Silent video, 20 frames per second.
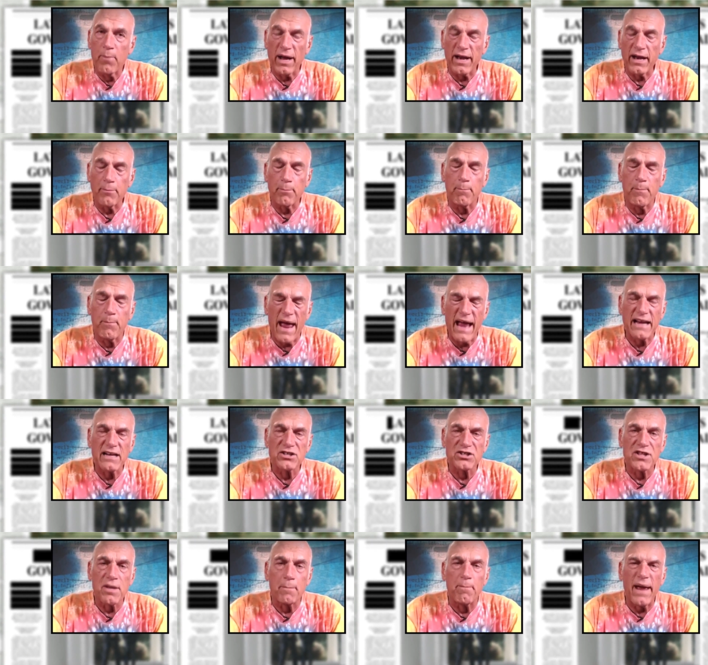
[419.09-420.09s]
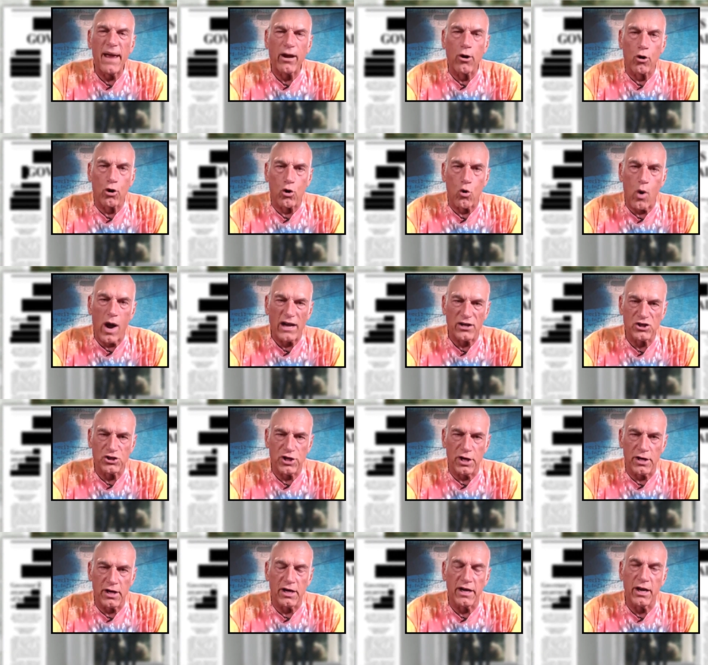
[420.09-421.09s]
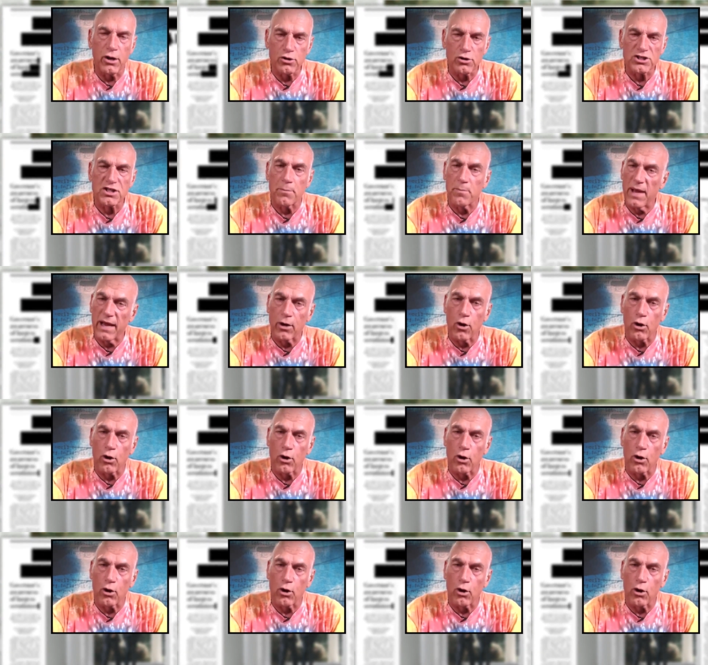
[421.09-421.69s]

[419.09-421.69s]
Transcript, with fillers: But it begs the bigger question, and here's the